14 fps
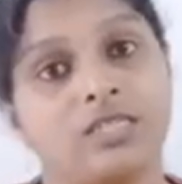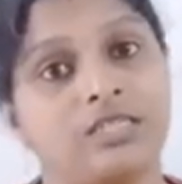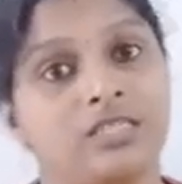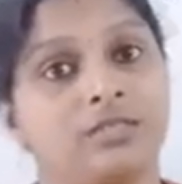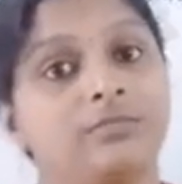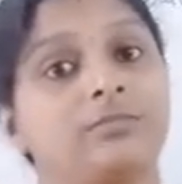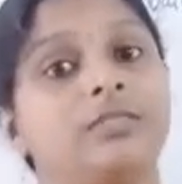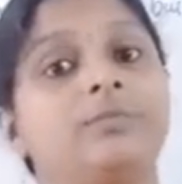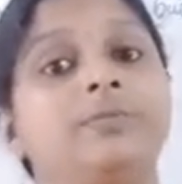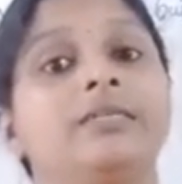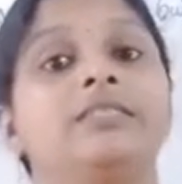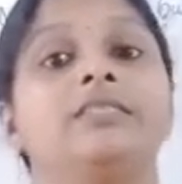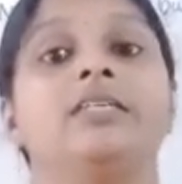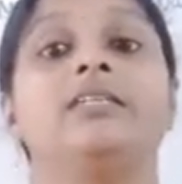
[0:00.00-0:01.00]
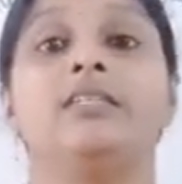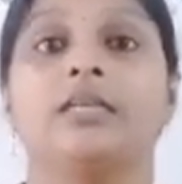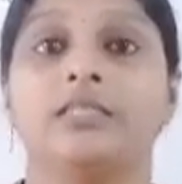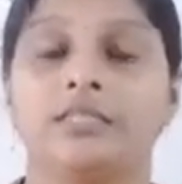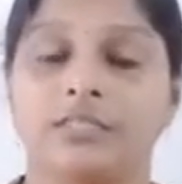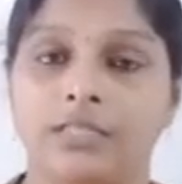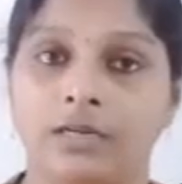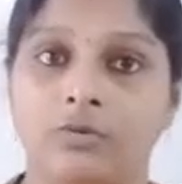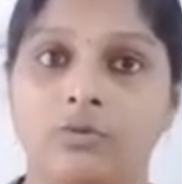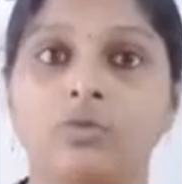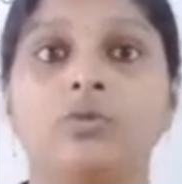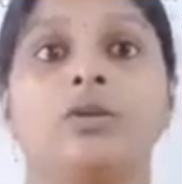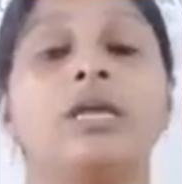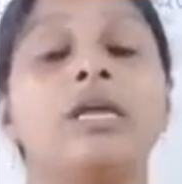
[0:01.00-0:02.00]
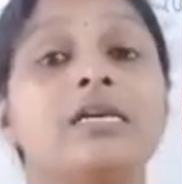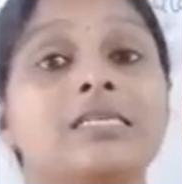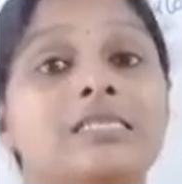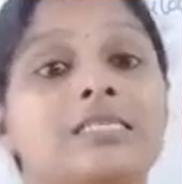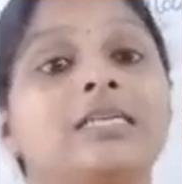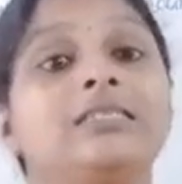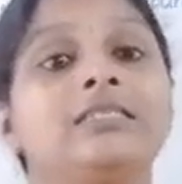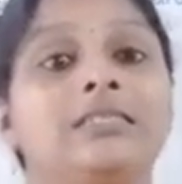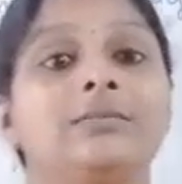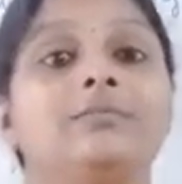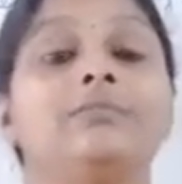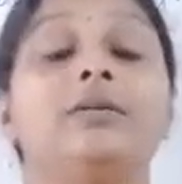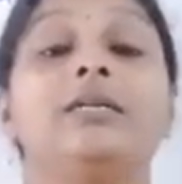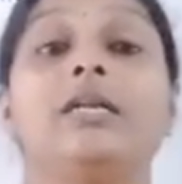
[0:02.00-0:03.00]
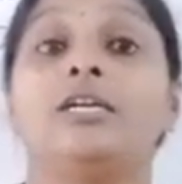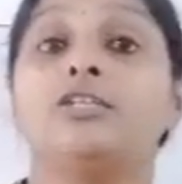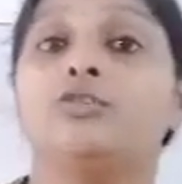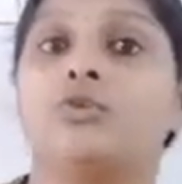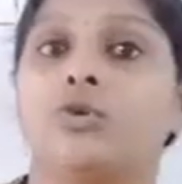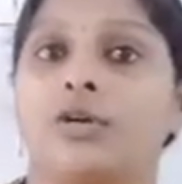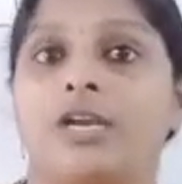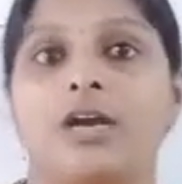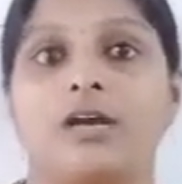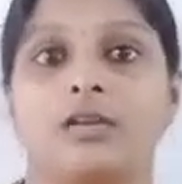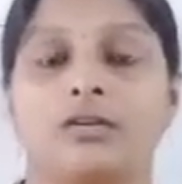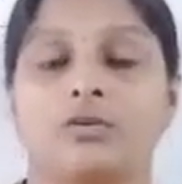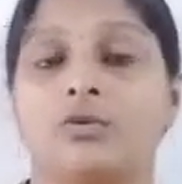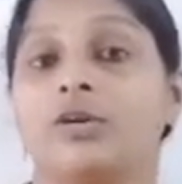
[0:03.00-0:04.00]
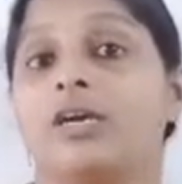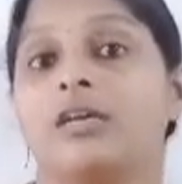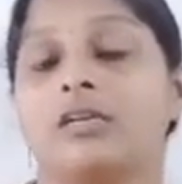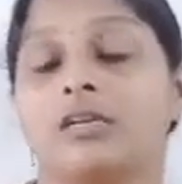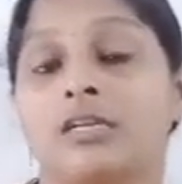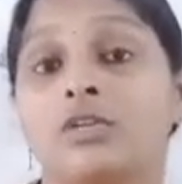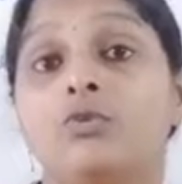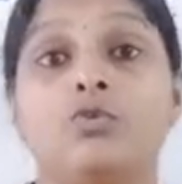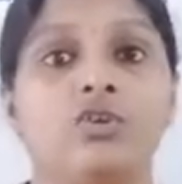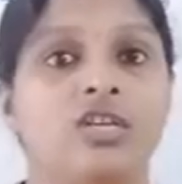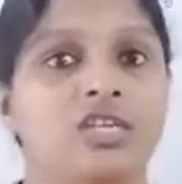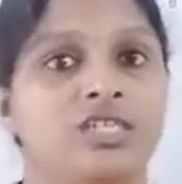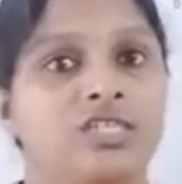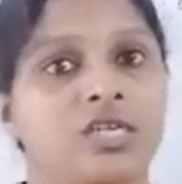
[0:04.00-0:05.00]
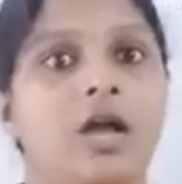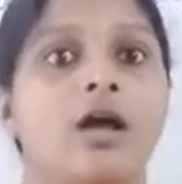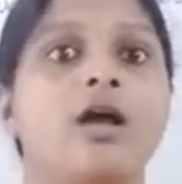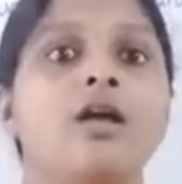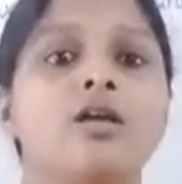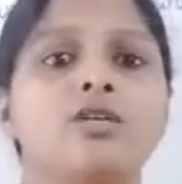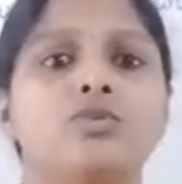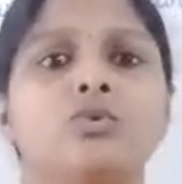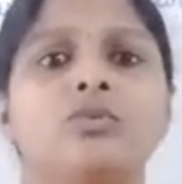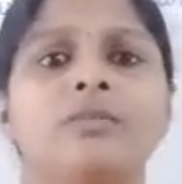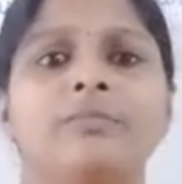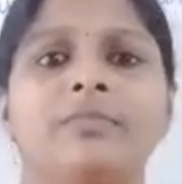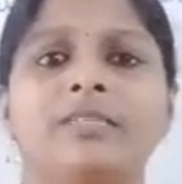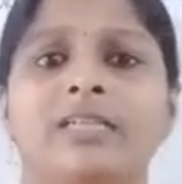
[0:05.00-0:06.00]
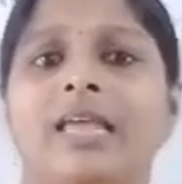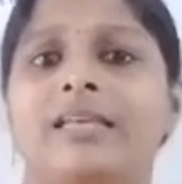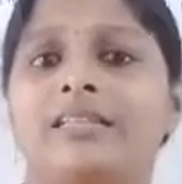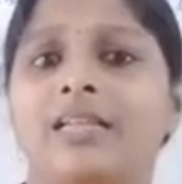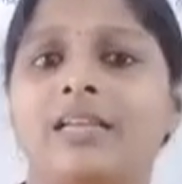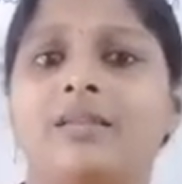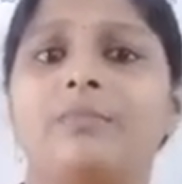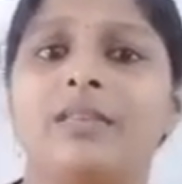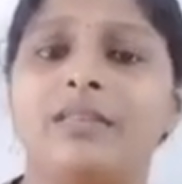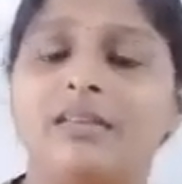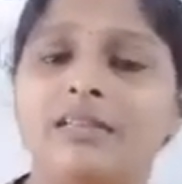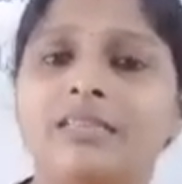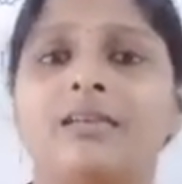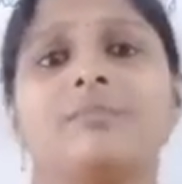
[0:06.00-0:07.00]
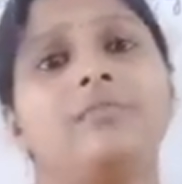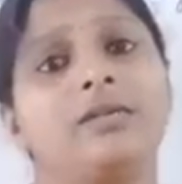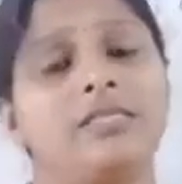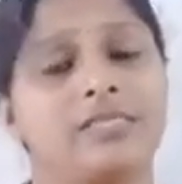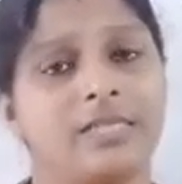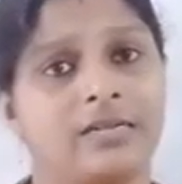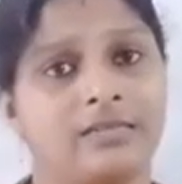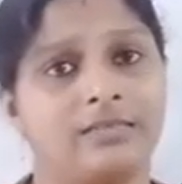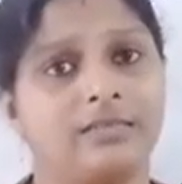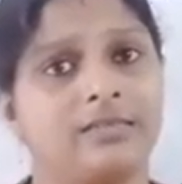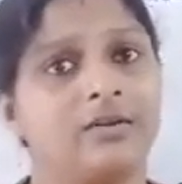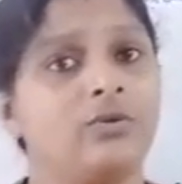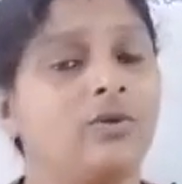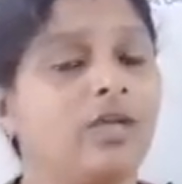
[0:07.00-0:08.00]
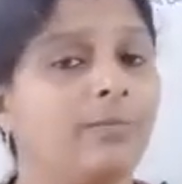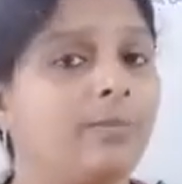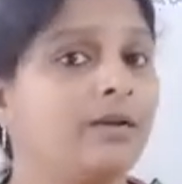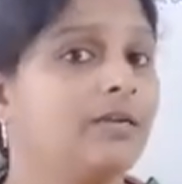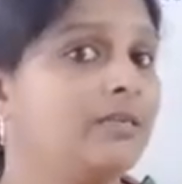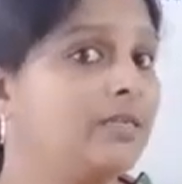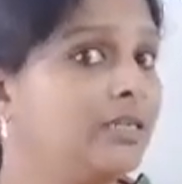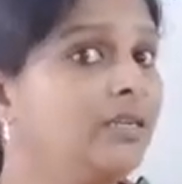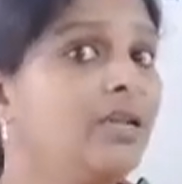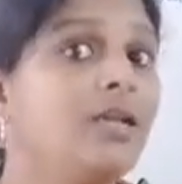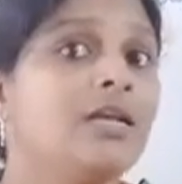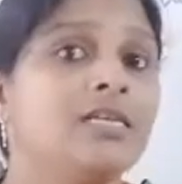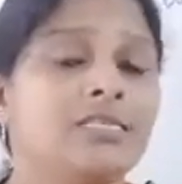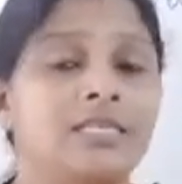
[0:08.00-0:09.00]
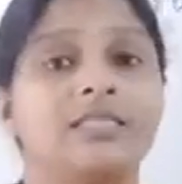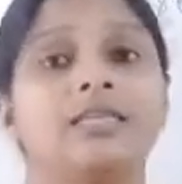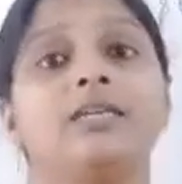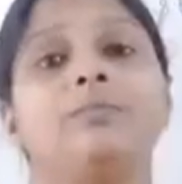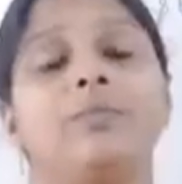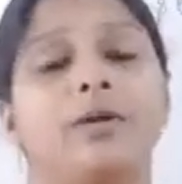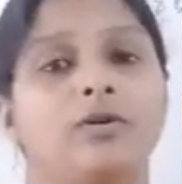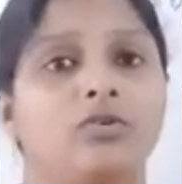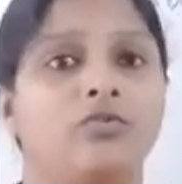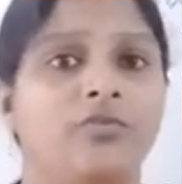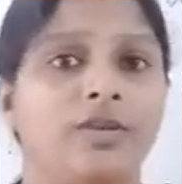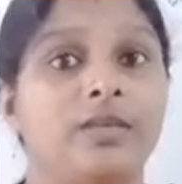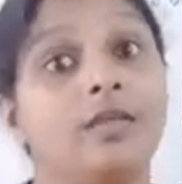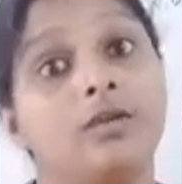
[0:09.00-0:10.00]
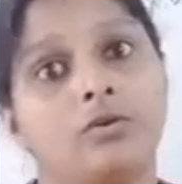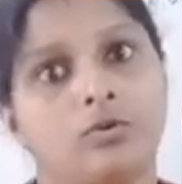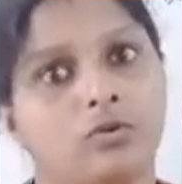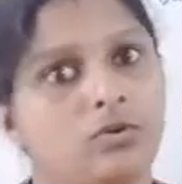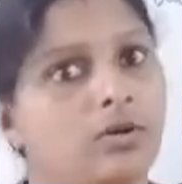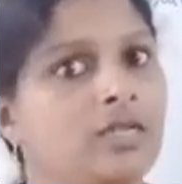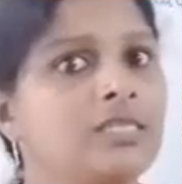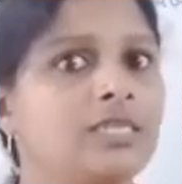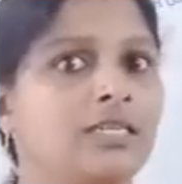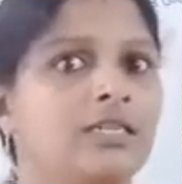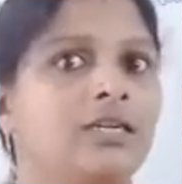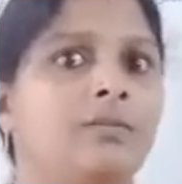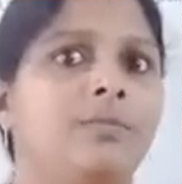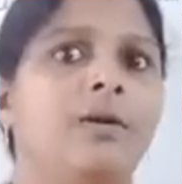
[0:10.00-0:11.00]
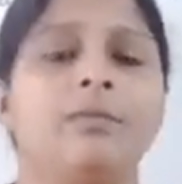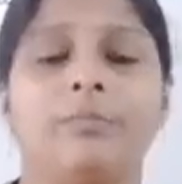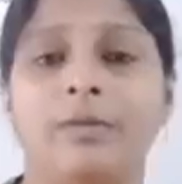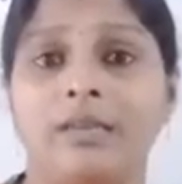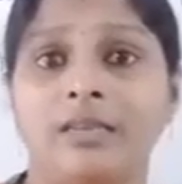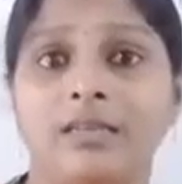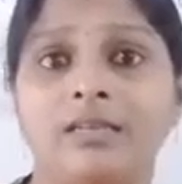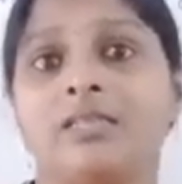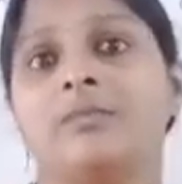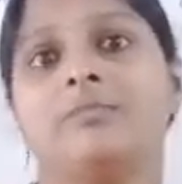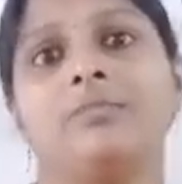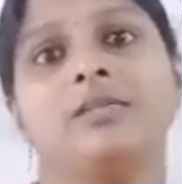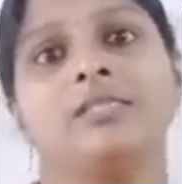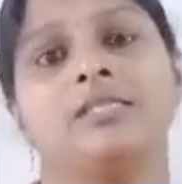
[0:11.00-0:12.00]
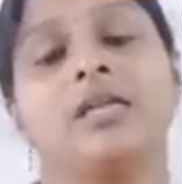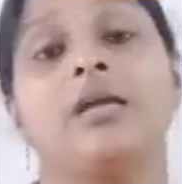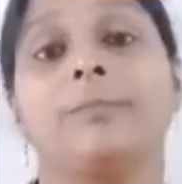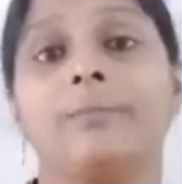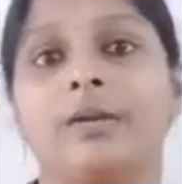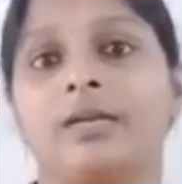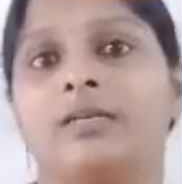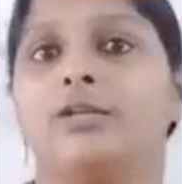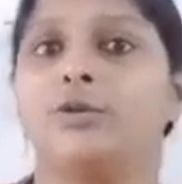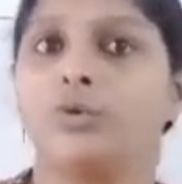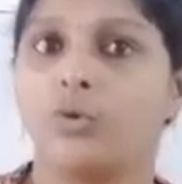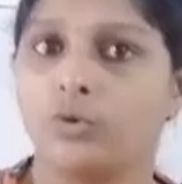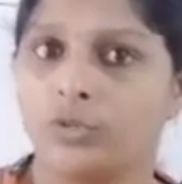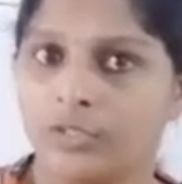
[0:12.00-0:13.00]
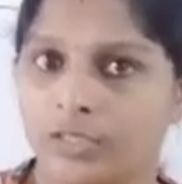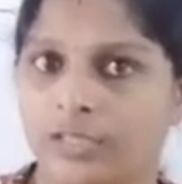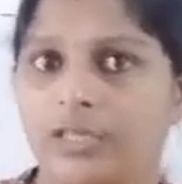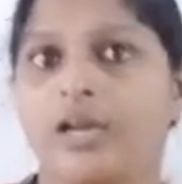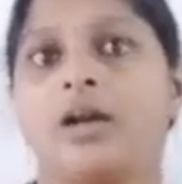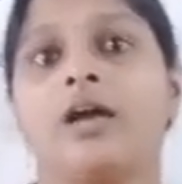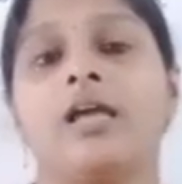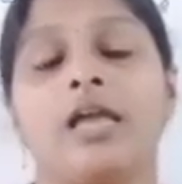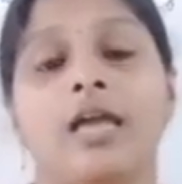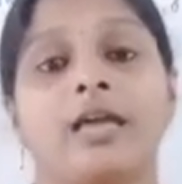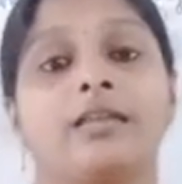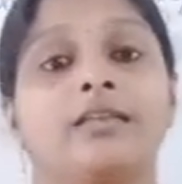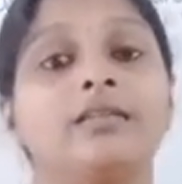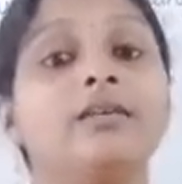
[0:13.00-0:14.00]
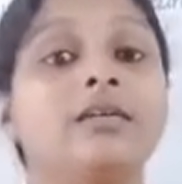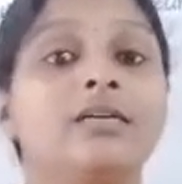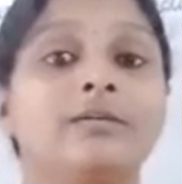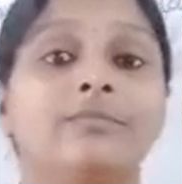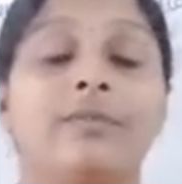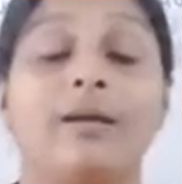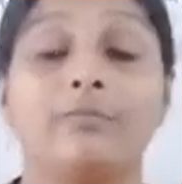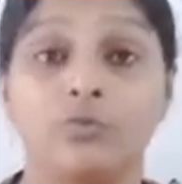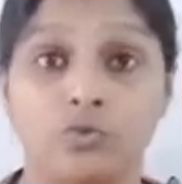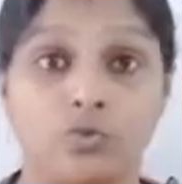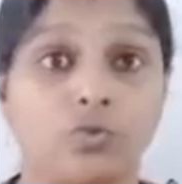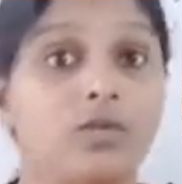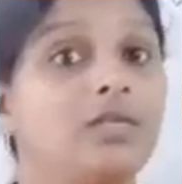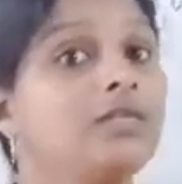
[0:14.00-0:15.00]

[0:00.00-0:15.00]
temple built in Tanjavur. Sun temple at Konark in Odisha. So like that many temples are there, okay, built in southern part of India, not only southern part, many temples built in North India, and ma'am told